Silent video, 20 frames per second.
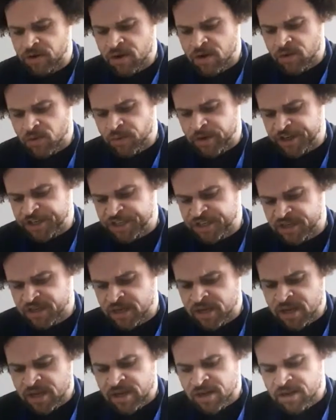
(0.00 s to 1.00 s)
which you
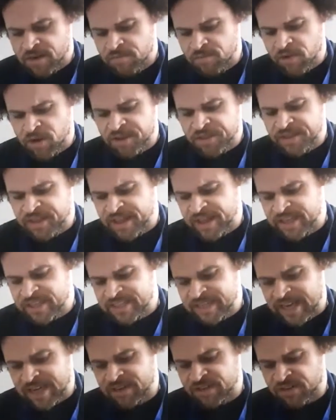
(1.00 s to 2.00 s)
might think it
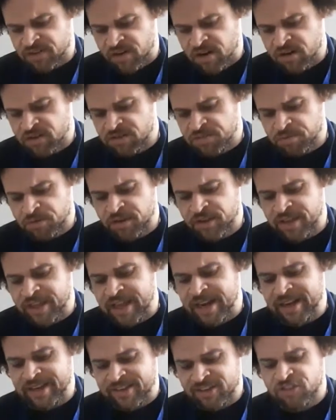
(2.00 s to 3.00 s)
sounds gross, but
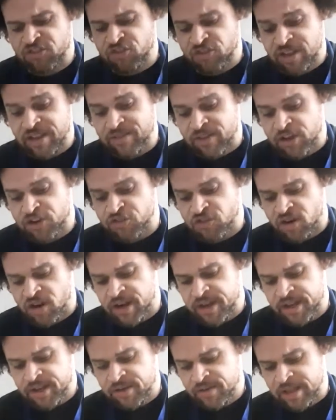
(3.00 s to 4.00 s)
give it a
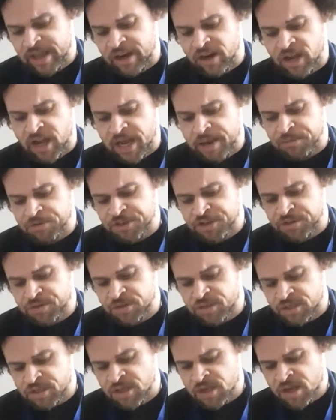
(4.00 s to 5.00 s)
try. That lime
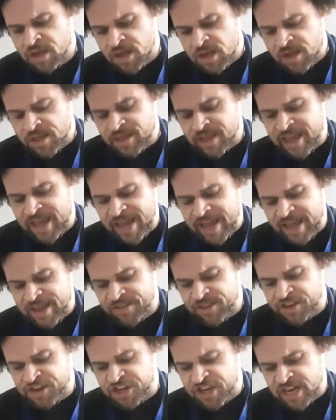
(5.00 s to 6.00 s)
juice, the heat of
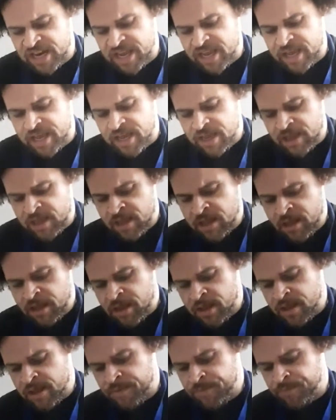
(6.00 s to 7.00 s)
the chili,
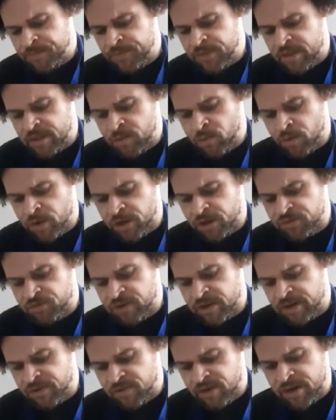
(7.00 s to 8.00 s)
it works
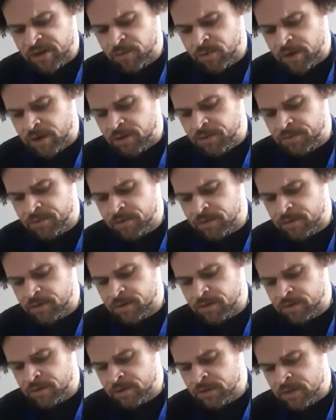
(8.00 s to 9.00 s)
really, really well.
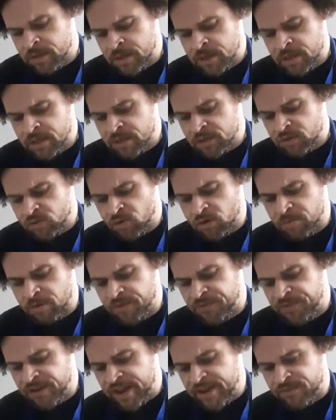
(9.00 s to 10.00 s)
It's one of my
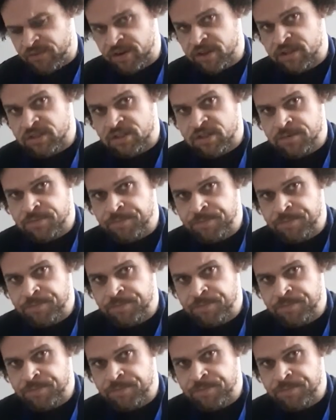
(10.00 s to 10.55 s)
favourites.